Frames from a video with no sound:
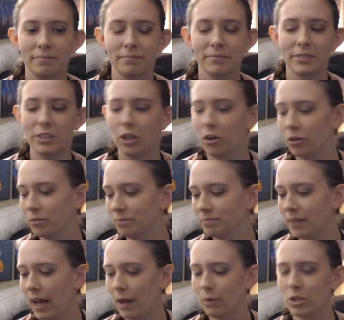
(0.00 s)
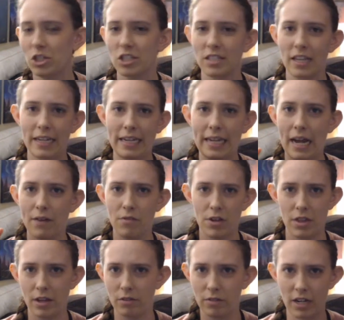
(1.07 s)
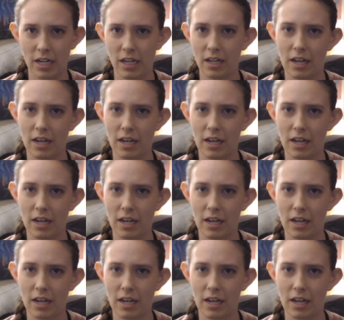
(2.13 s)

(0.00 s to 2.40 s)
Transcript: so I would just like get everything ready,